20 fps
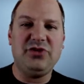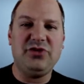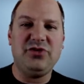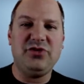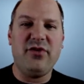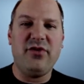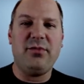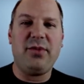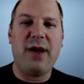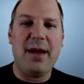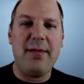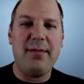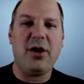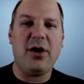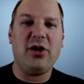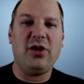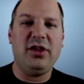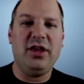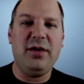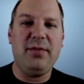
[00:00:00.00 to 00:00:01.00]
driven
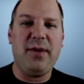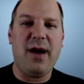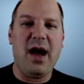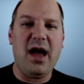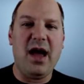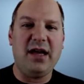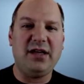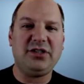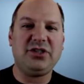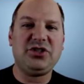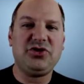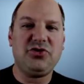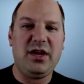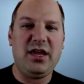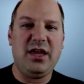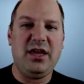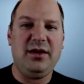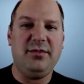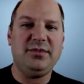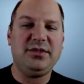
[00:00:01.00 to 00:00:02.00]
primarily by
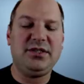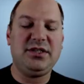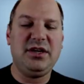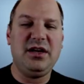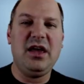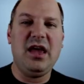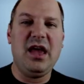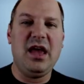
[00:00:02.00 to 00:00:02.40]
streams